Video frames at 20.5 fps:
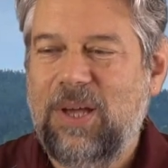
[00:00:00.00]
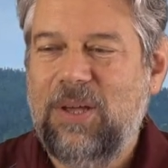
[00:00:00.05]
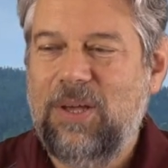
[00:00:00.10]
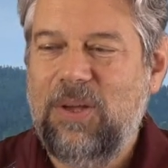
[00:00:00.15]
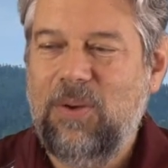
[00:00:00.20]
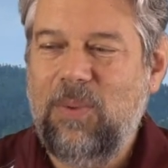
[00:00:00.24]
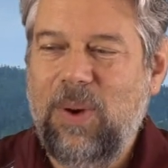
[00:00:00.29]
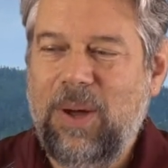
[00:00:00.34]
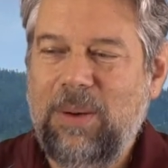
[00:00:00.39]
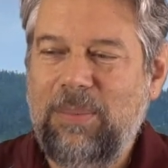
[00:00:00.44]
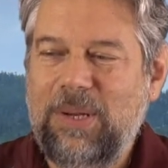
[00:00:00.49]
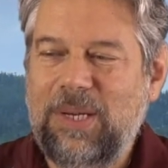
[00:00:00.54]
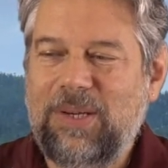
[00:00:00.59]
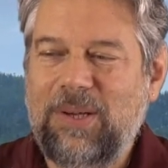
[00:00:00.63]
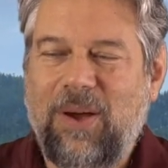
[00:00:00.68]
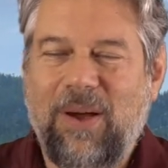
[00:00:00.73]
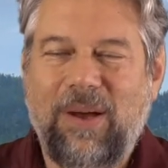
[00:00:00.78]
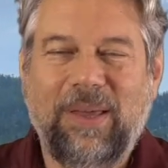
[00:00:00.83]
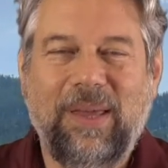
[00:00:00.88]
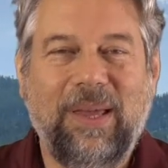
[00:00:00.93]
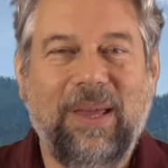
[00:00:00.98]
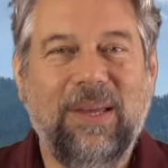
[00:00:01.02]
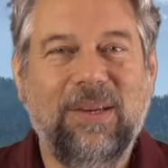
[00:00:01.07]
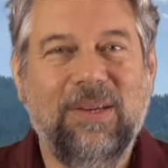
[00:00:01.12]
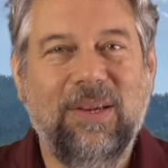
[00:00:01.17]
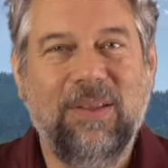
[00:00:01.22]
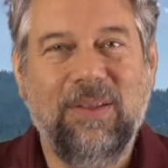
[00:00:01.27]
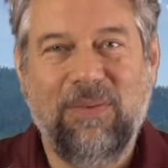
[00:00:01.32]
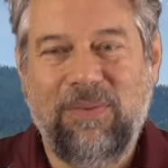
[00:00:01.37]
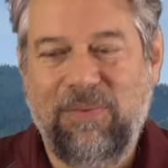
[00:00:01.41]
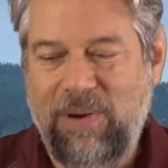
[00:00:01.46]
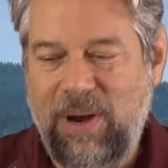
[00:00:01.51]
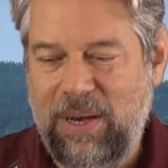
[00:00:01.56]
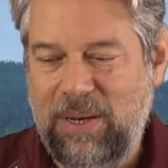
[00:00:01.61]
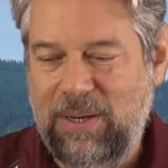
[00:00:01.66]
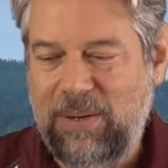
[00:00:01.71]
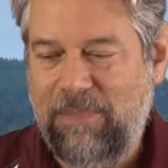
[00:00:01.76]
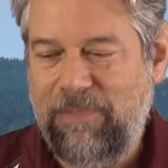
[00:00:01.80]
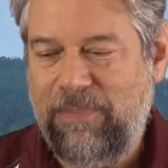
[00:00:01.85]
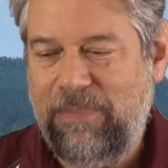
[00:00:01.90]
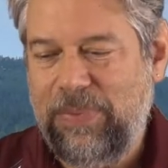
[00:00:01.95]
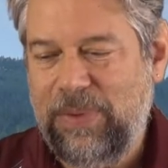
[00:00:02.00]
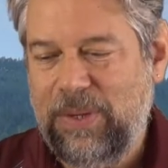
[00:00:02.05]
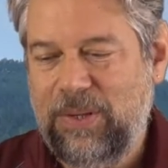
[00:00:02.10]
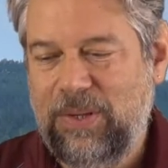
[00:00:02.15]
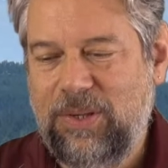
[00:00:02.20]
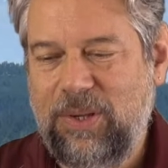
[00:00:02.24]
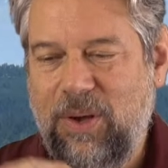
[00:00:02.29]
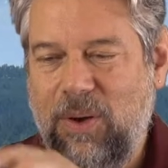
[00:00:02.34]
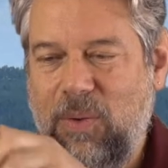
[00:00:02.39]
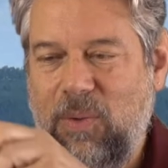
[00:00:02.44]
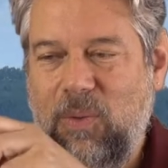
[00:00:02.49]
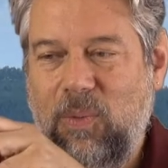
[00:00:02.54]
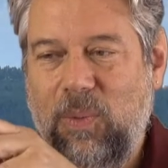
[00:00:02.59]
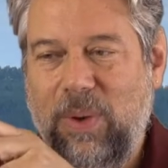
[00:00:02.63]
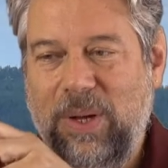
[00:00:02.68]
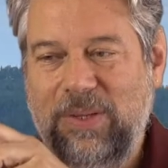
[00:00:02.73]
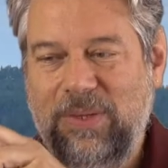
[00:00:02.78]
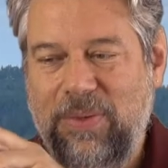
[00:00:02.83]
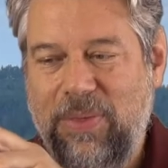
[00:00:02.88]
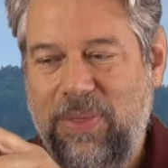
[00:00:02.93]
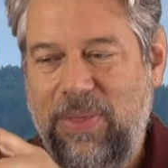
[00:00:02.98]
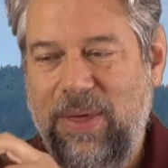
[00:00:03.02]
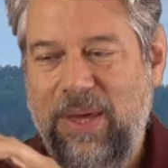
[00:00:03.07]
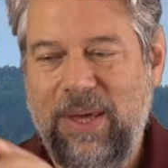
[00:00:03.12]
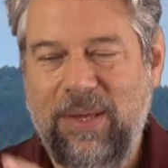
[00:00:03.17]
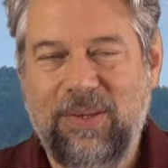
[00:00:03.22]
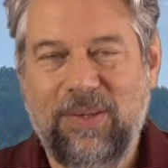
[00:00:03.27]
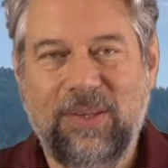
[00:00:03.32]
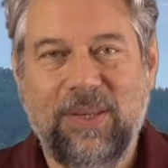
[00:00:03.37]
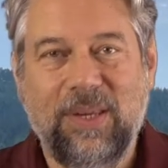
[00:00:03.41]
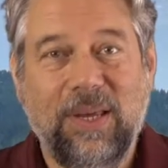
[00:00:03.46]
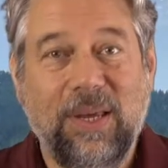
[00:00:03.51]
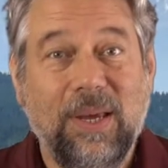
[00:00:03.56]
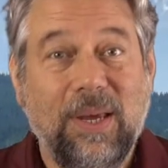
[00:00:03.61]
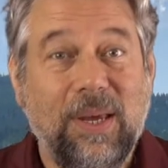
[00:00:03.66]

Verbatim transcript: you want to be talking into the front. So, what's this?